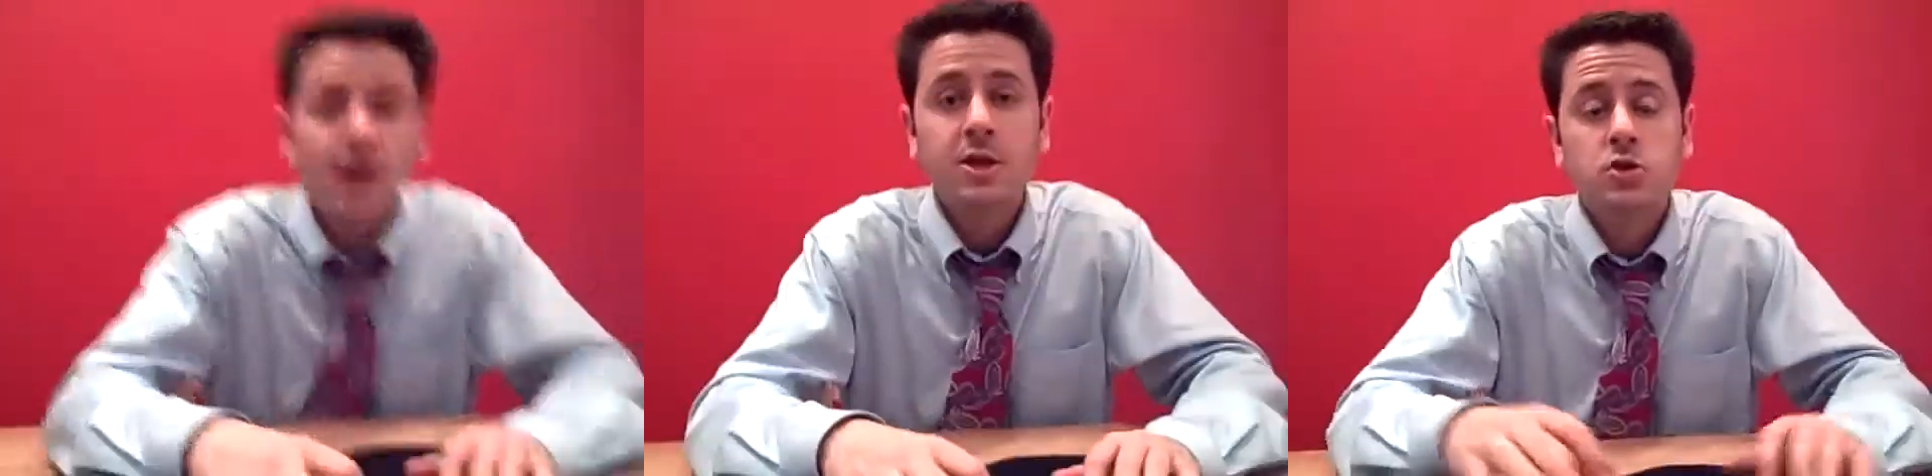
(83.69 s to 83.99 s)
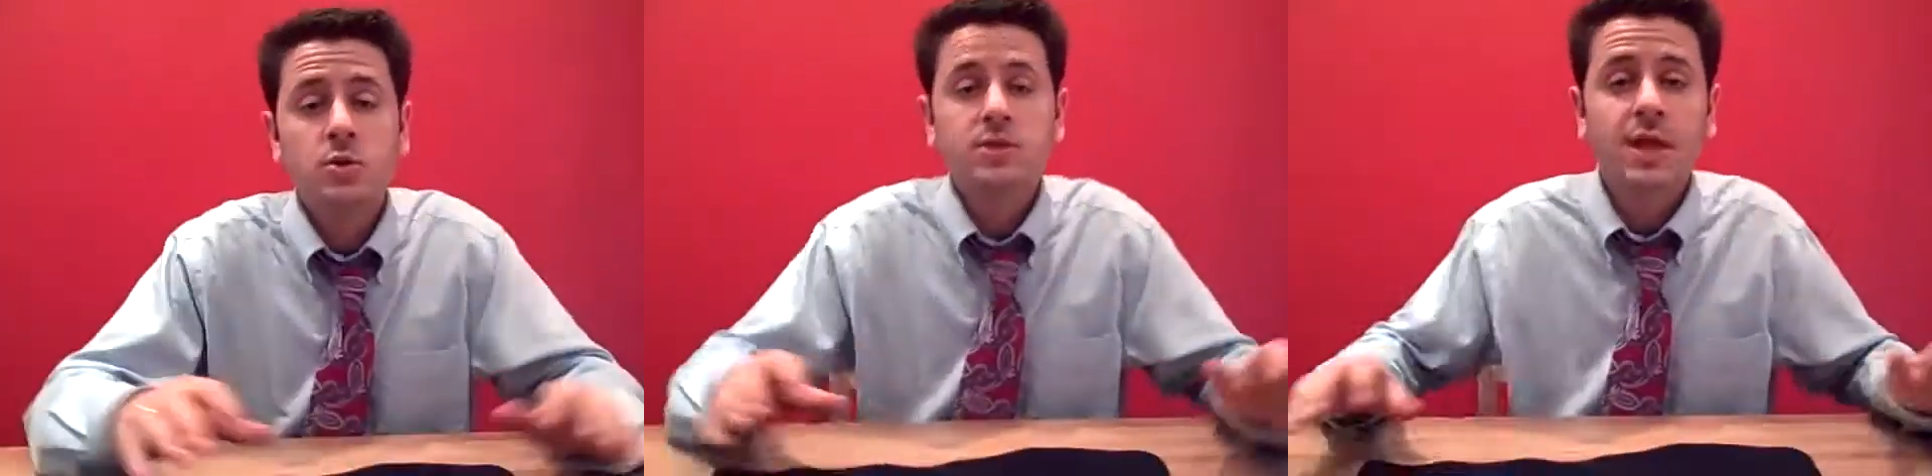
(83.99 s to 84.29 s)

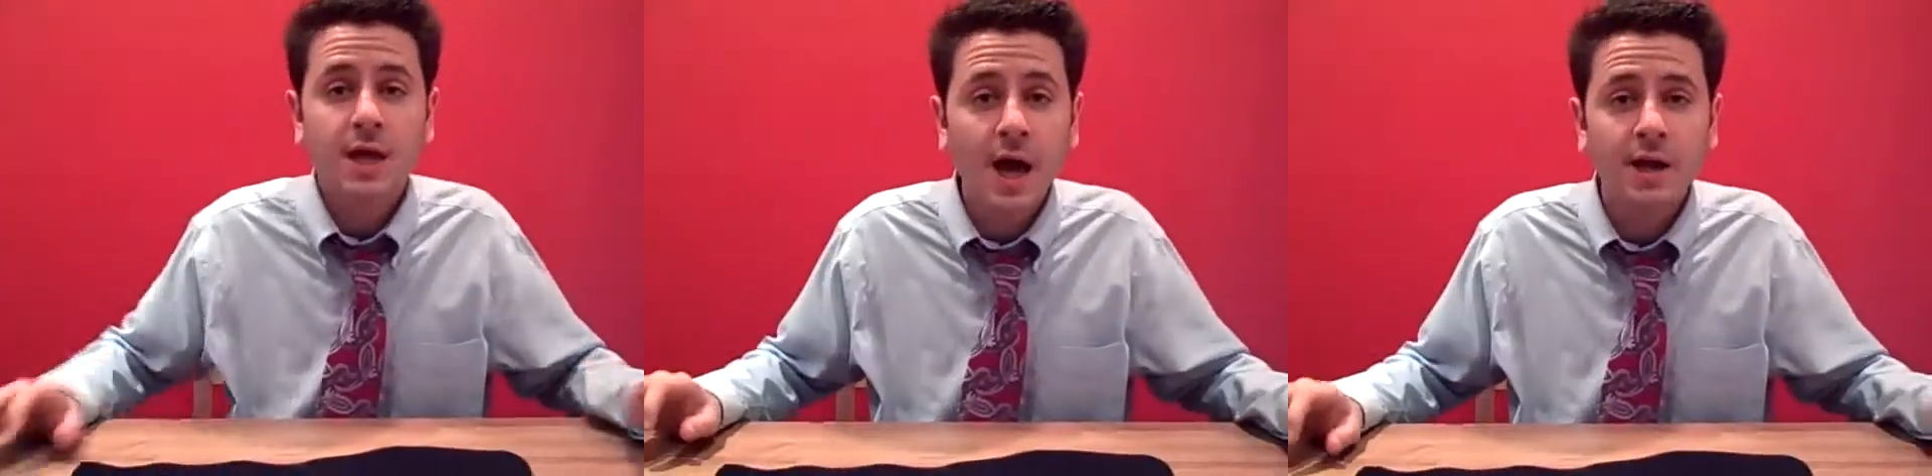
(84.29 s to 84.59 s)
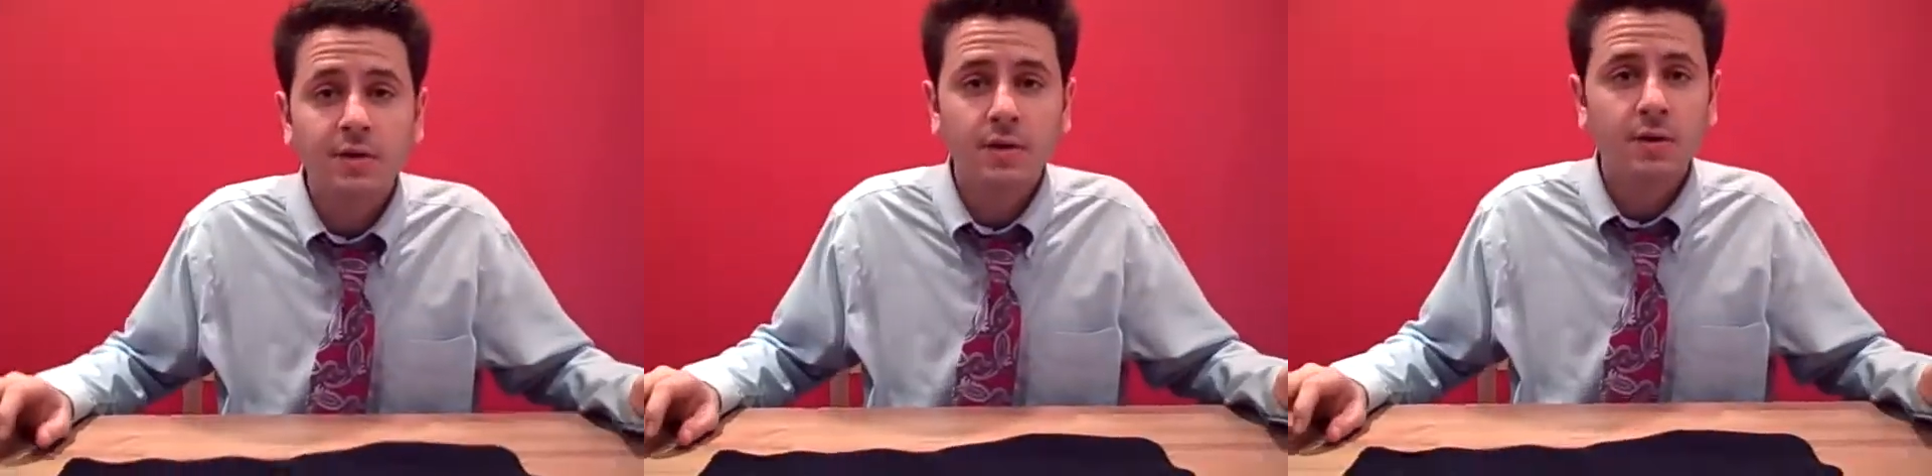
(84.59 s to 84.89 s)
as soon as they
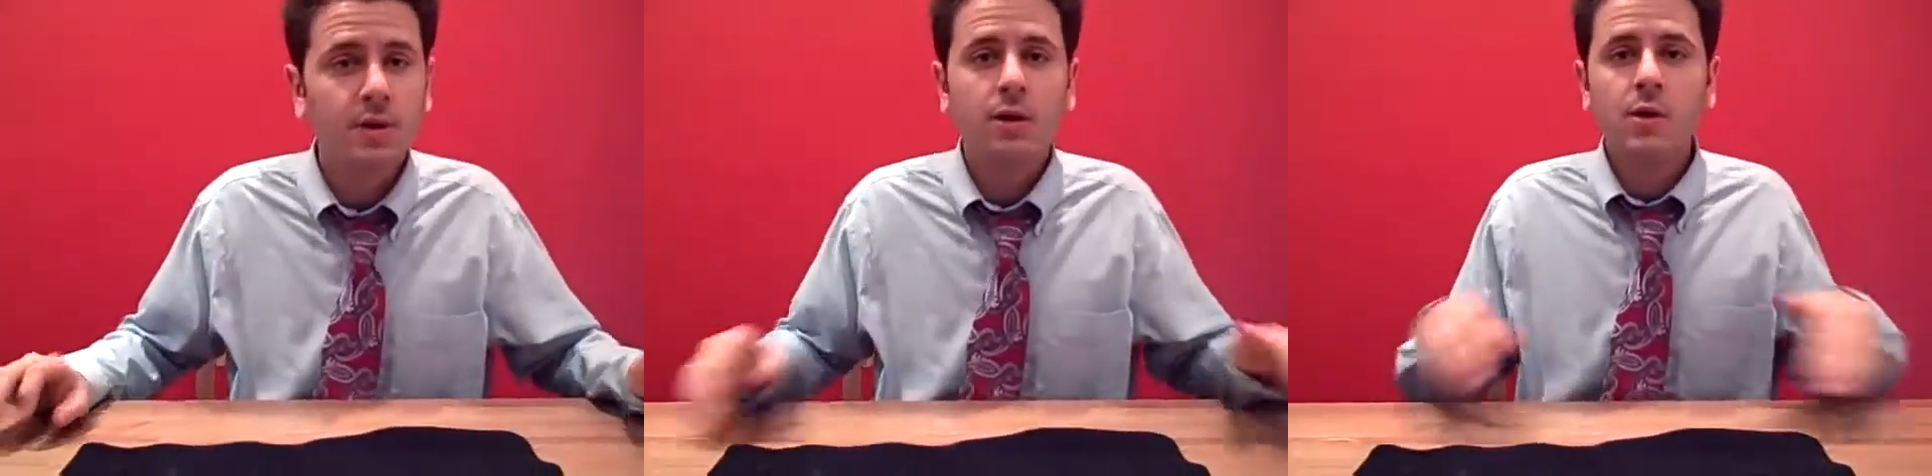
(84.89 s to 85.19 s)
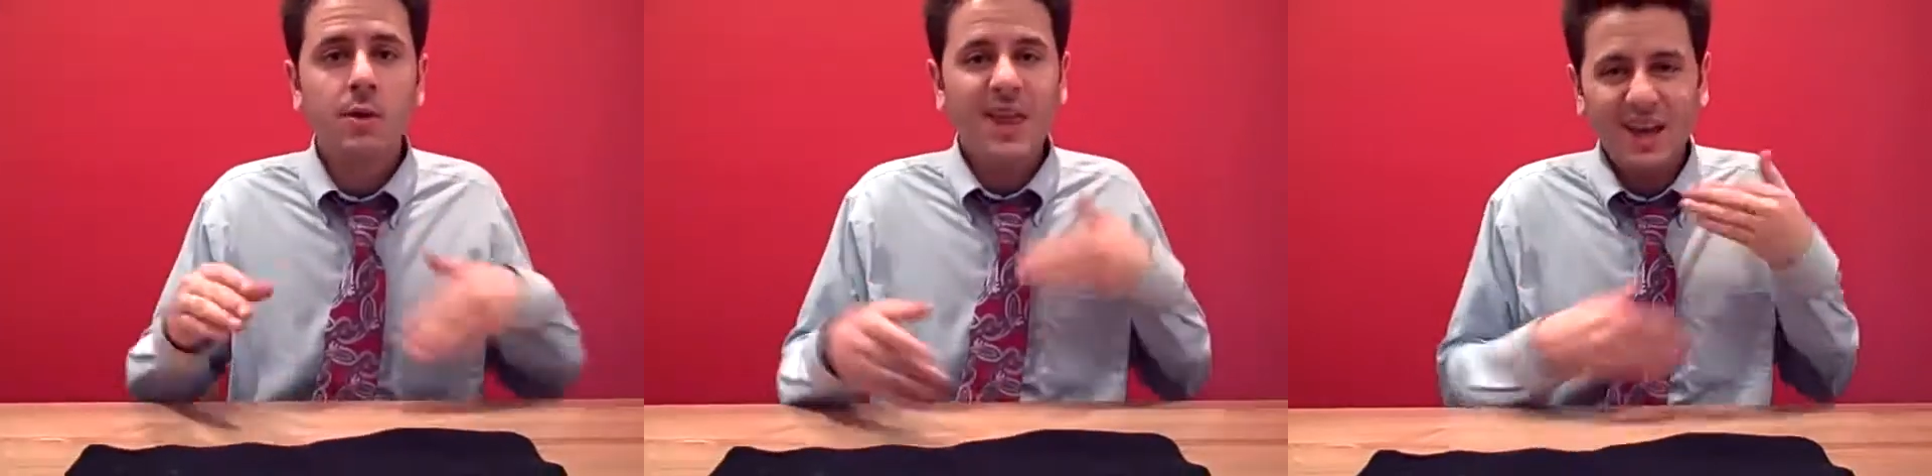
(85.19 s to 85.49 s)
cut it,
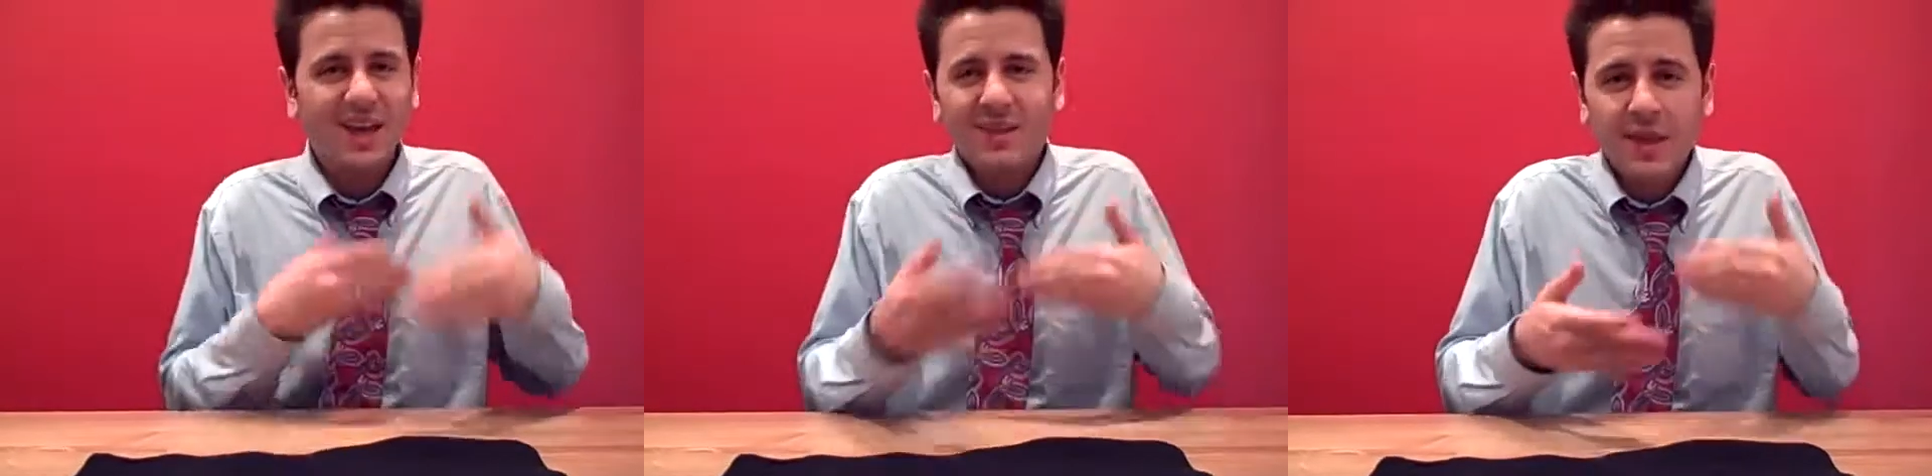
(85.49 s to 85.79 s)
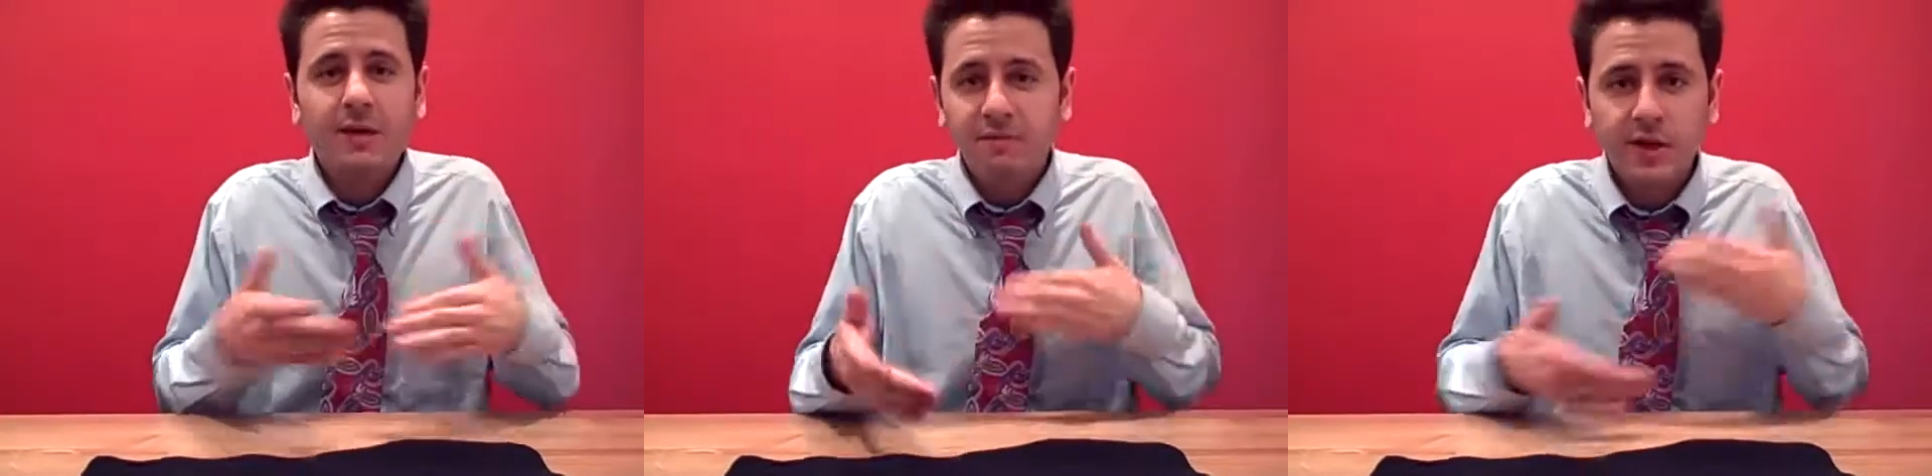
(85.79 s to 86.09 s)
they
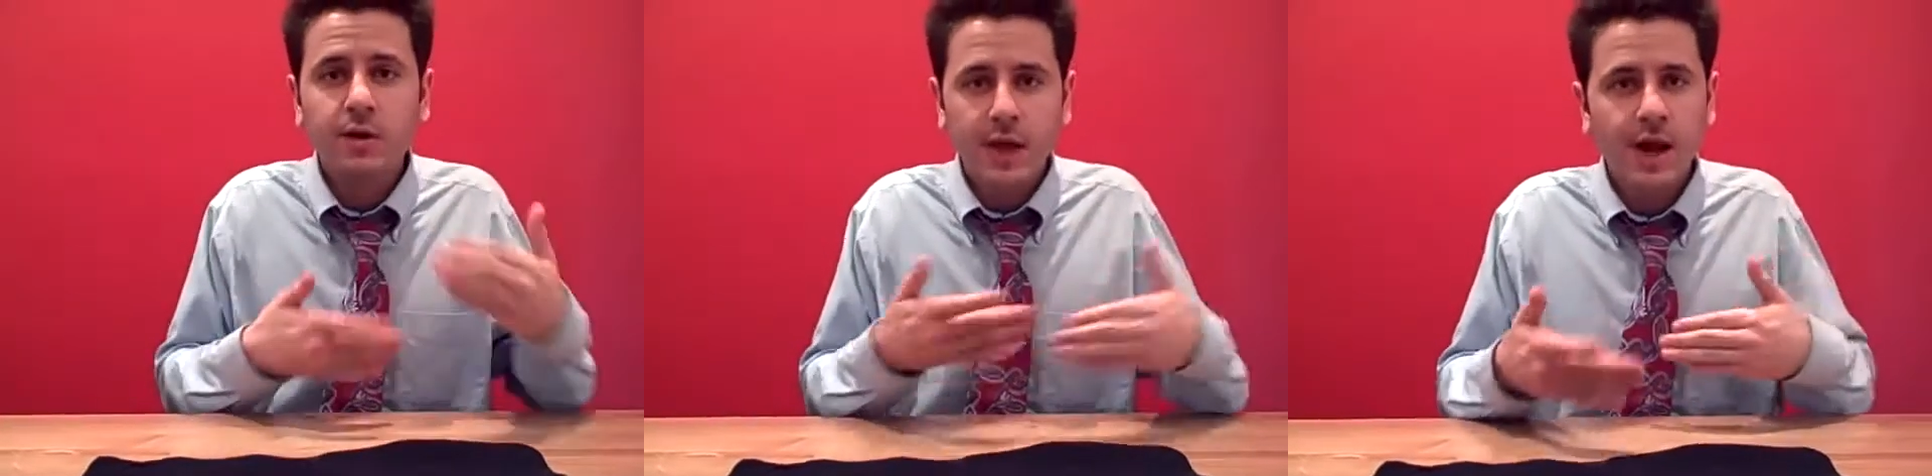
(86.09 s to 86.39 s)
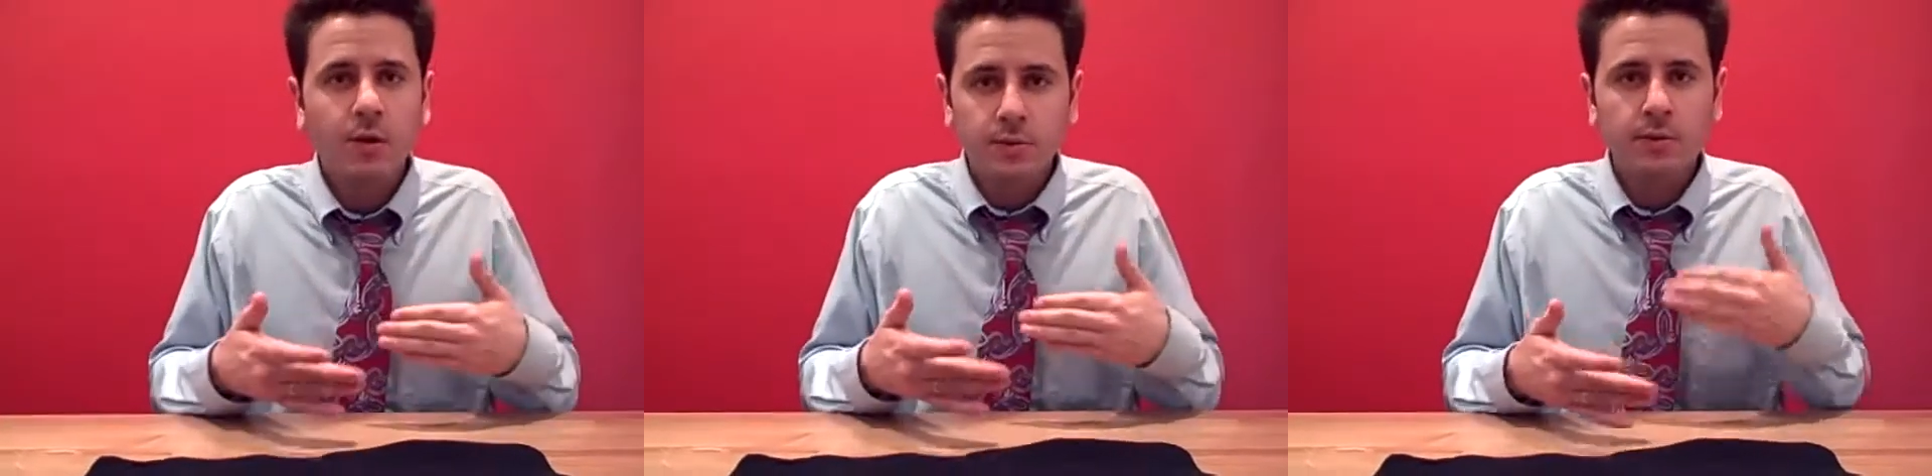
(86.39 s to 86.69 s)
can figure
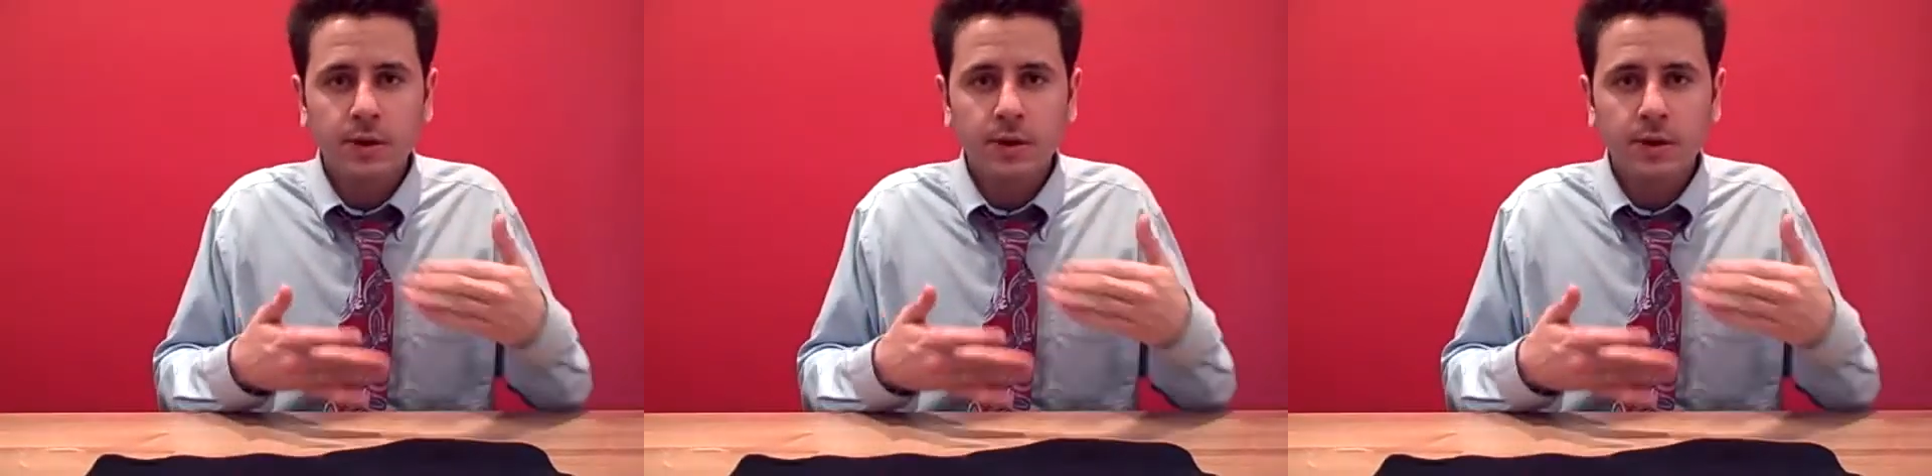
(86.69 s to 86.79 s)
that out.